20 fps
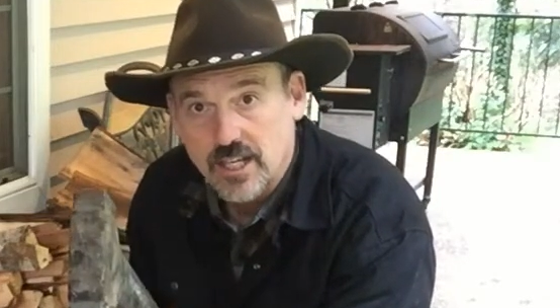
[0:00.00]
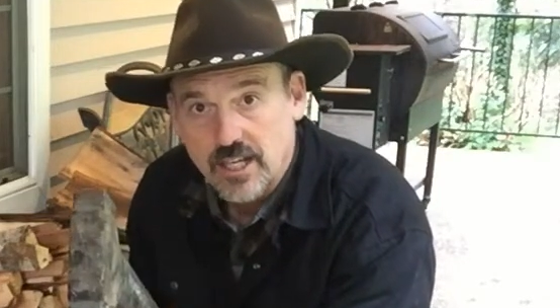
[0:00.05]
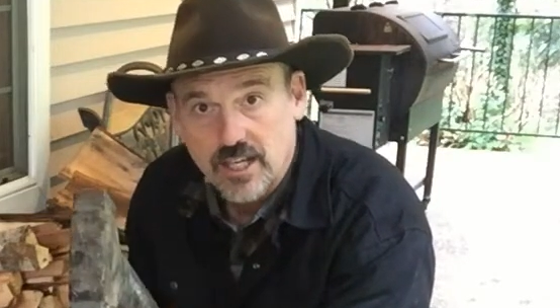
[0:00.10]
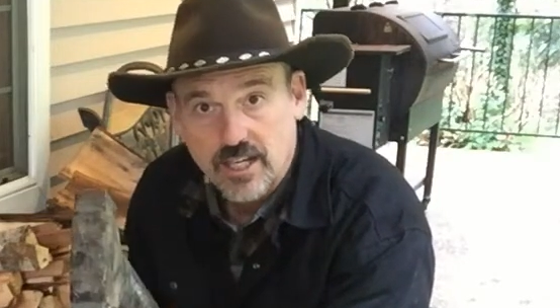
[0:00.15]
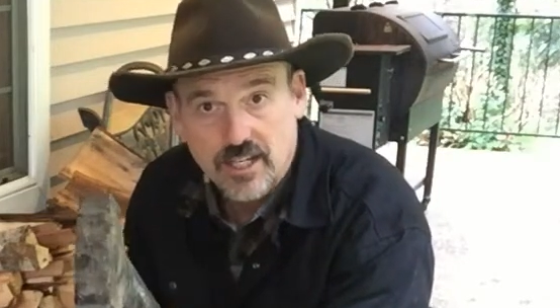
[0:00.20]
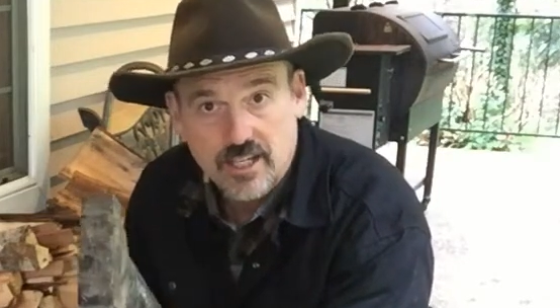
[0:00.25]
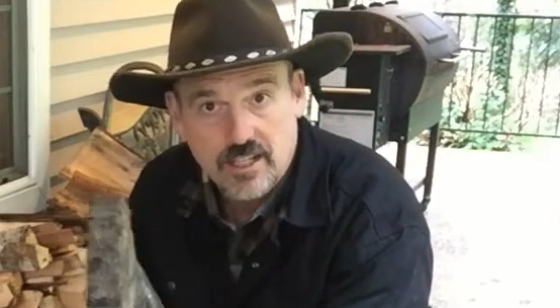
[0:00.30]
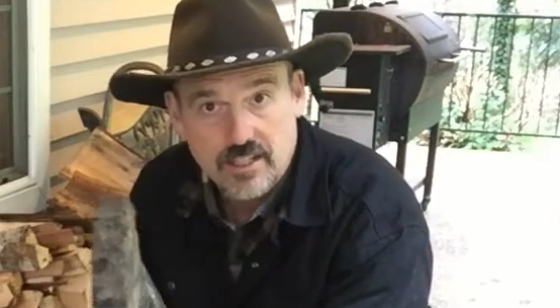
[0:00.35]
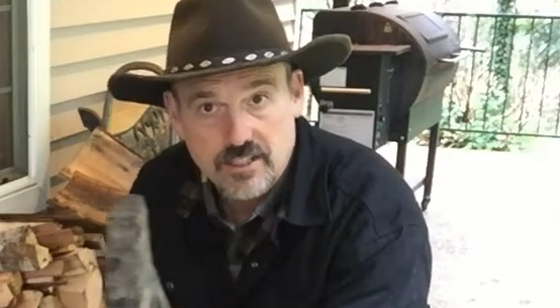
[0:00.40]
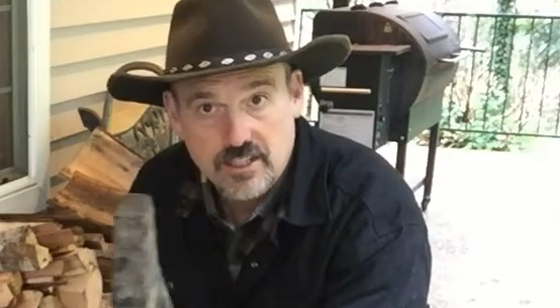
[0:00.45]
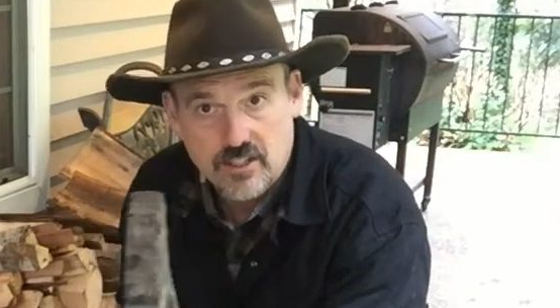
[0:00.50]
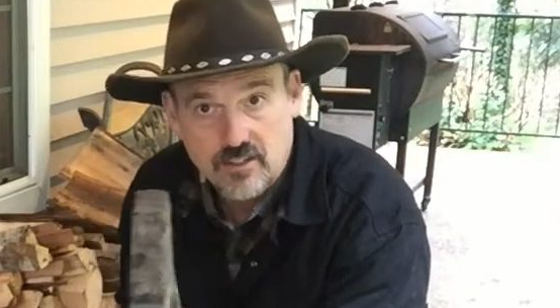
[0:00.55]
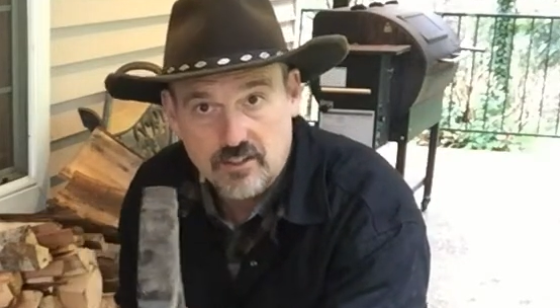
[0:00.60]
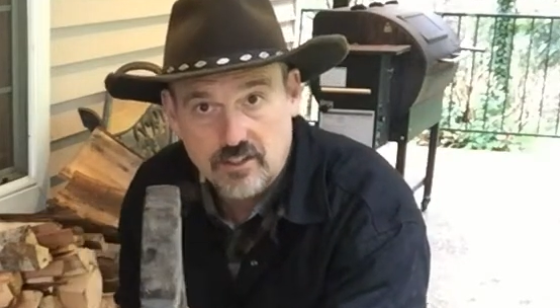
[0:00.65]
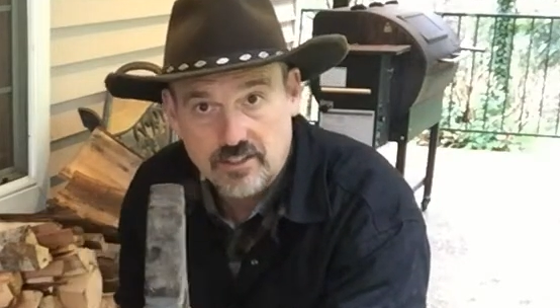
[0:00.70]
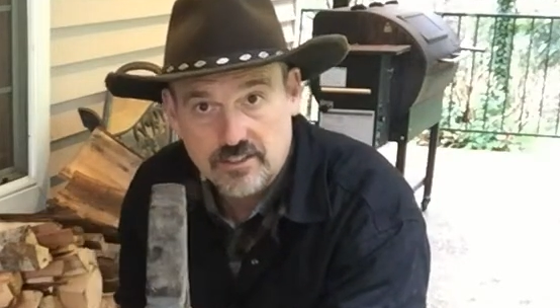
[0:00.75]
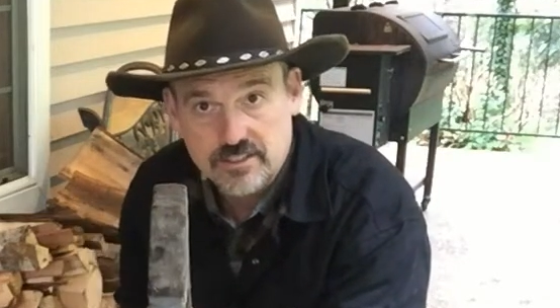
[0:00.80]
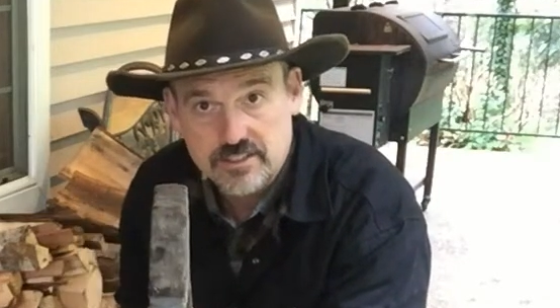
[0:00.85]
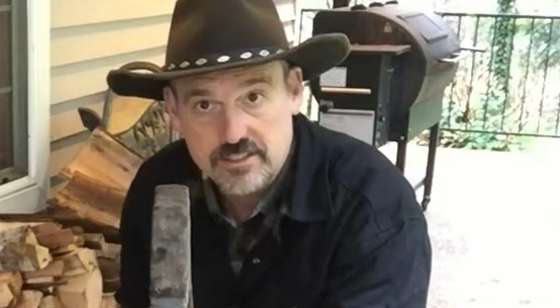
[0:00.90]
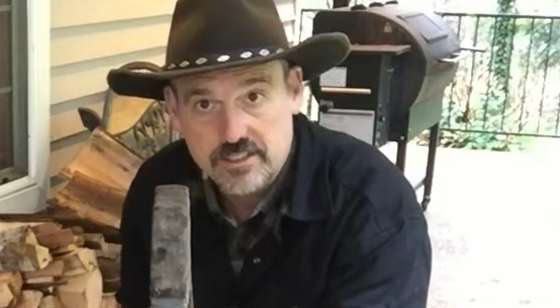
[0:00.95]
And down
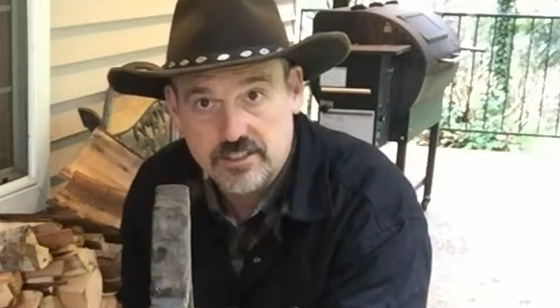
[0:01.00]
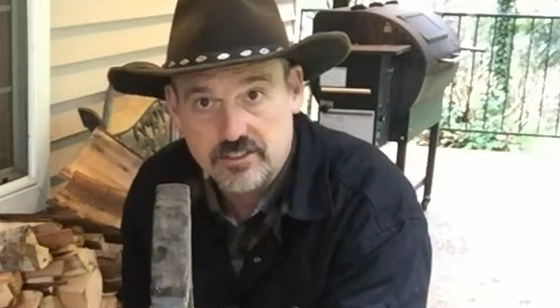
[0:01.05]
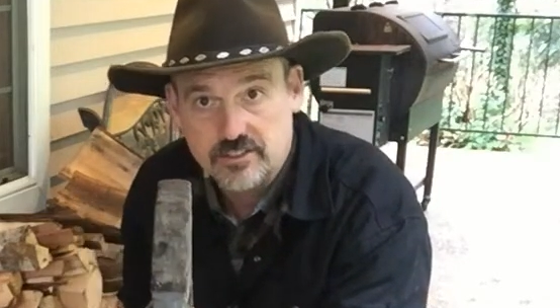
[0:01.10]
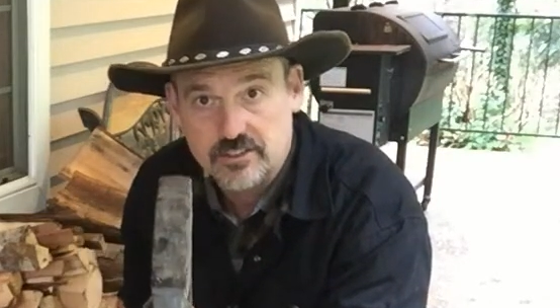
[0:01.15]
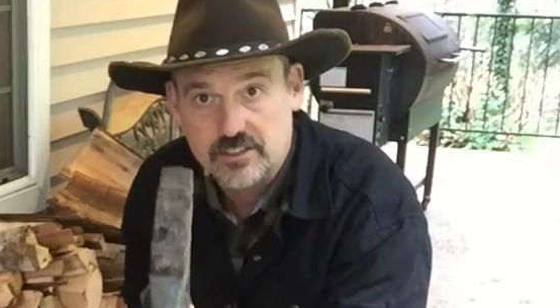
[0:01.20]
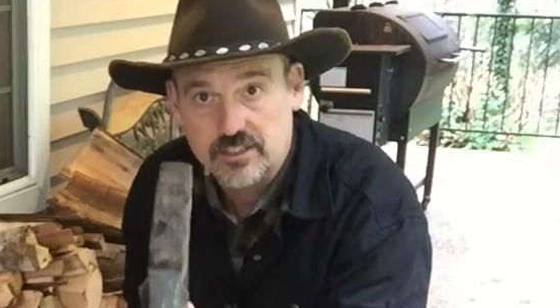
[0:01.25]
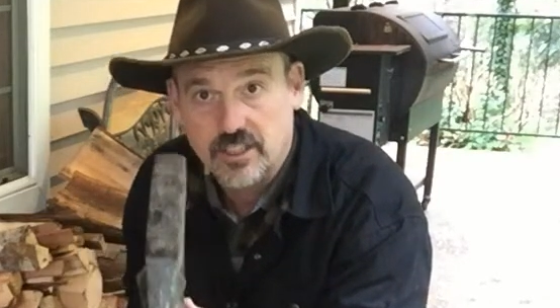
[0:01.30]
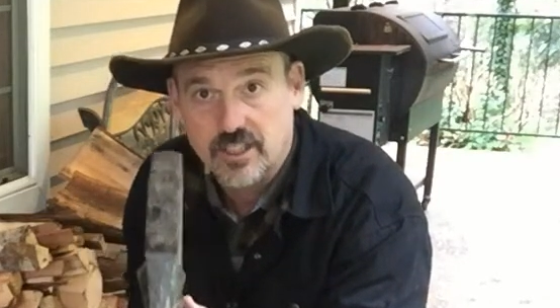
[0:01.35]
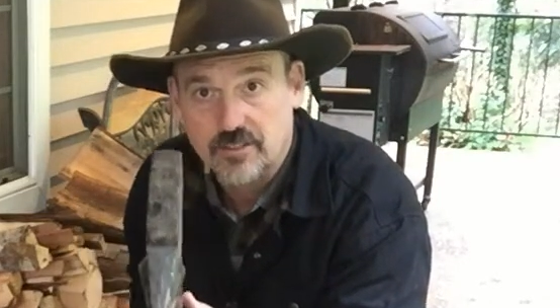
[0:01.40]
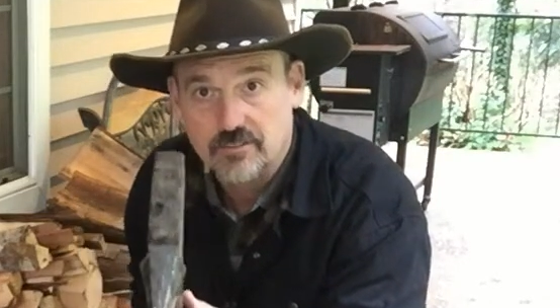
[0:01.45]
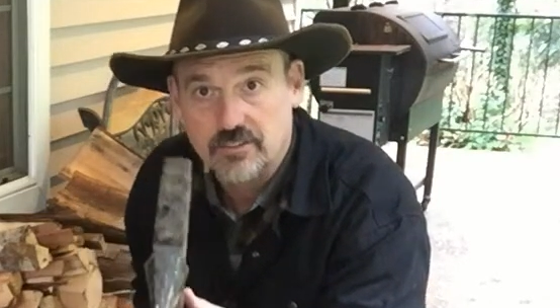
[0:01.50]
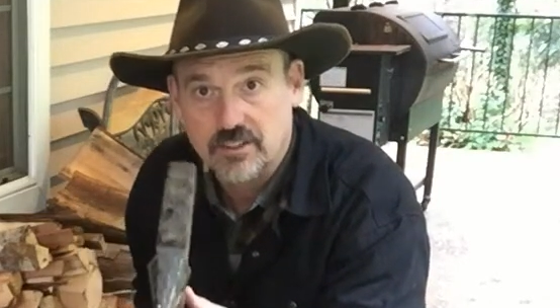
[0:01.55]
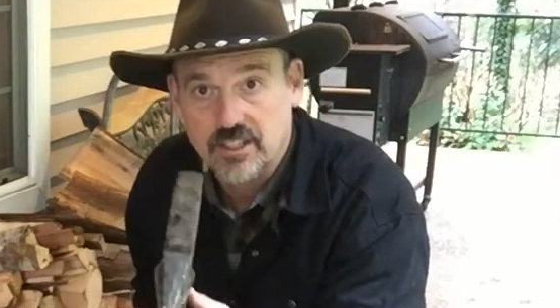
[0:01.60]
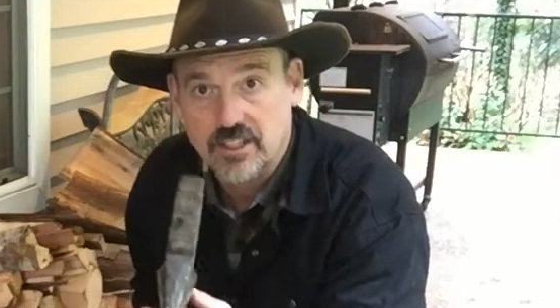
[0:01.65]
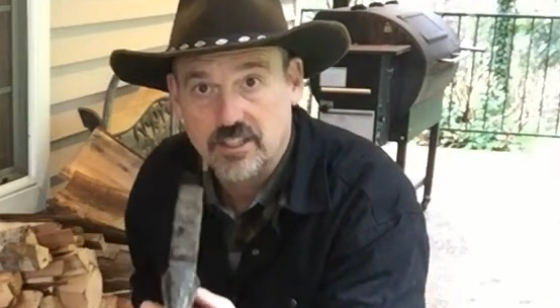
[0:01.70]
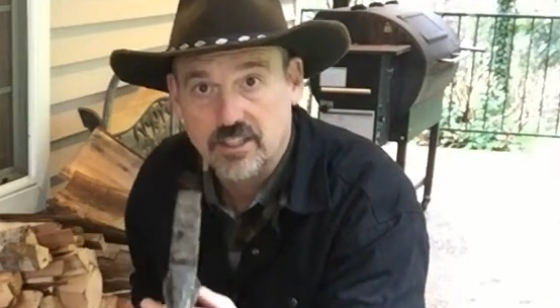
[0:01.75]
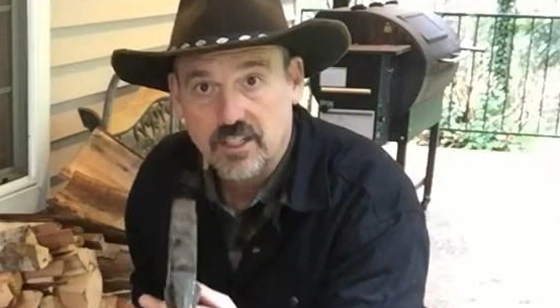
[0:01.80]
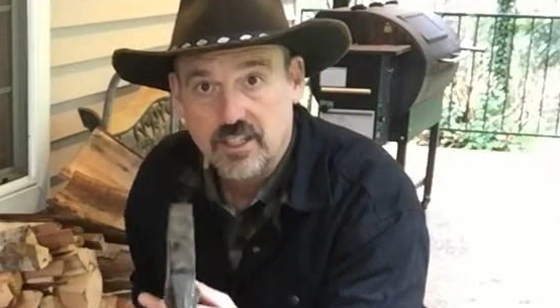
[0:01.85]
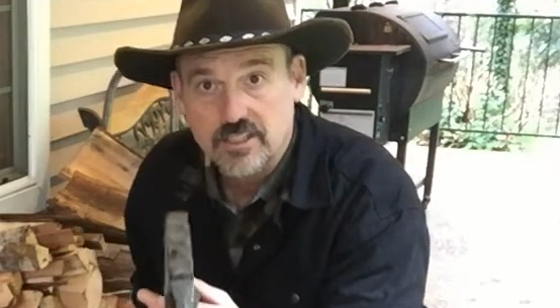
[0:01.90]
at the steel shop they